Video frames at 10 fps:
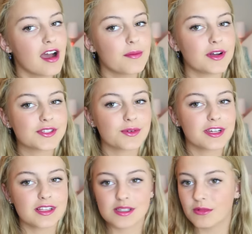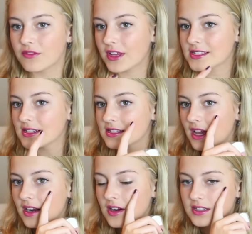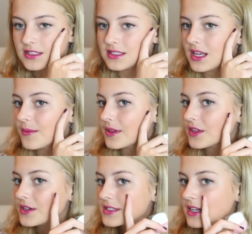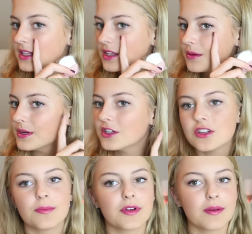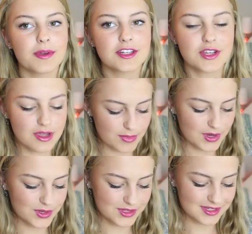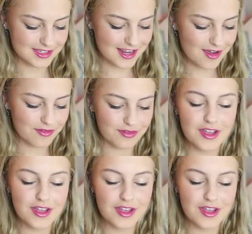I'm also wearing this on my face and it's kind of hard to see, but there's like a little bit of shimmer on my cheekbones and stuff.